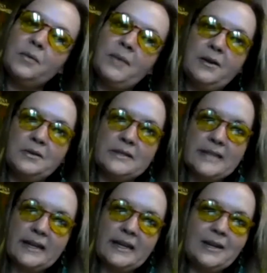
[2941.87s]
medical
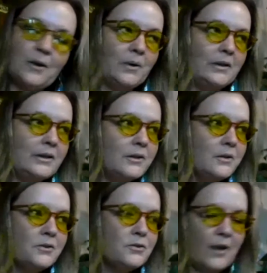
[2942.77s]
setting or
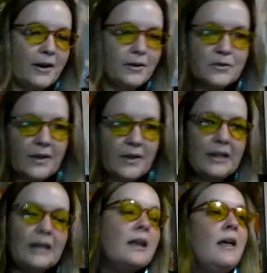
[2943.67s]
clinical trial
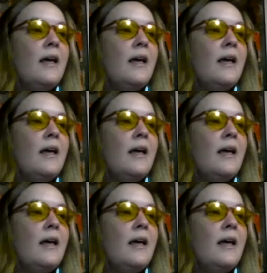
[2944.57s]
setting.